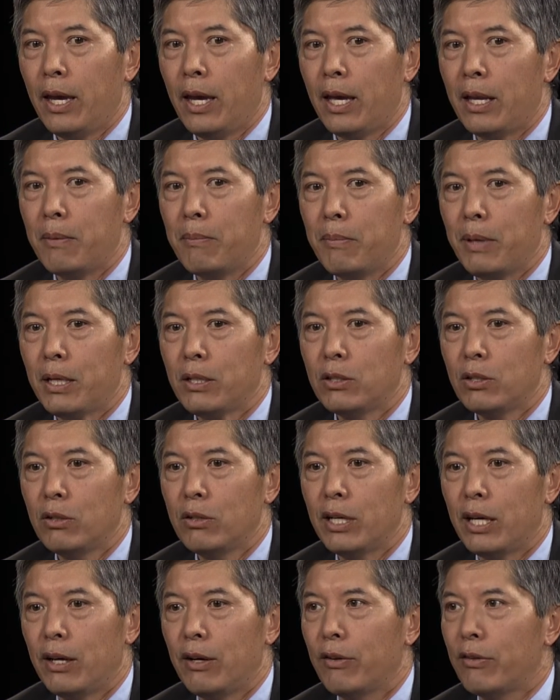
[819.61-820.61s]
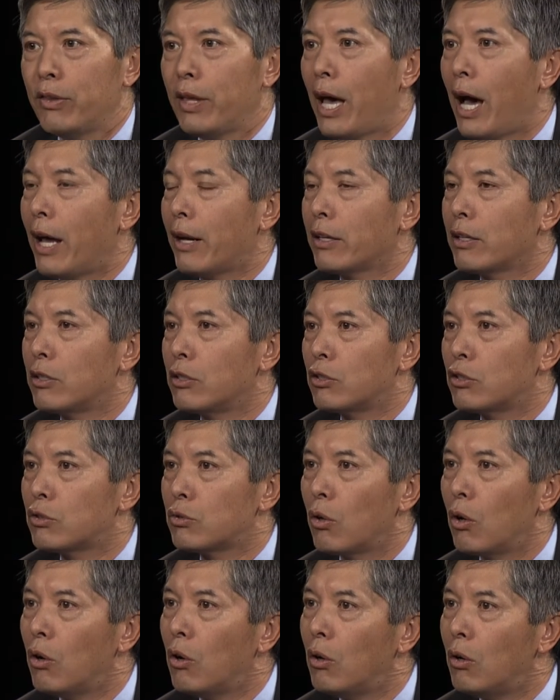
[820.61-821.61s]
and mental health out of
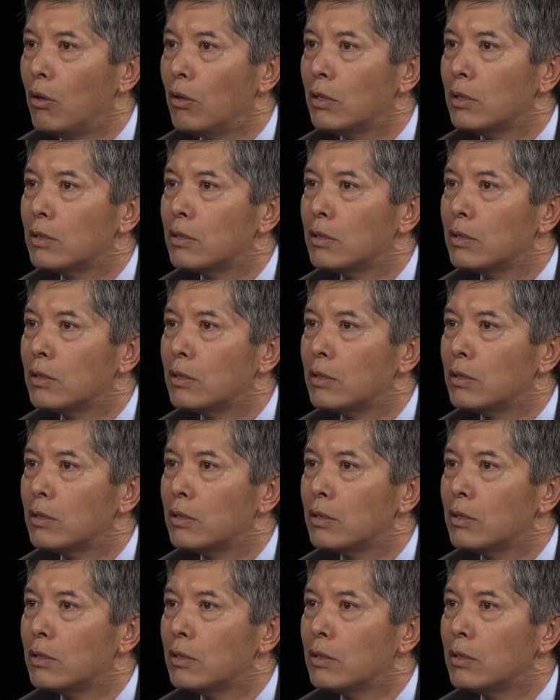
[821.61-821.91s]
control,